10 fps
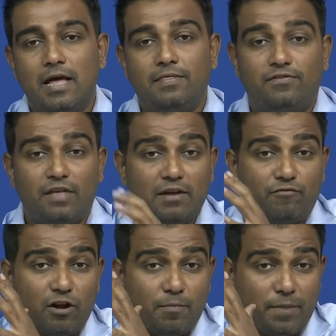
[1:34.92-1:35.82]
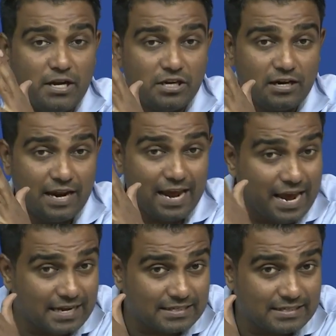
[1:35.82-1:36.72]
that for a patient
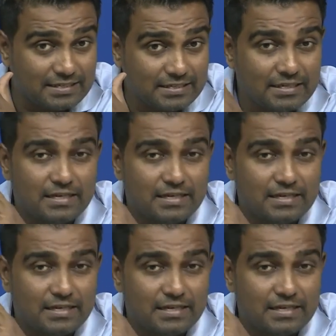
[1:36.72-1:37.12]
X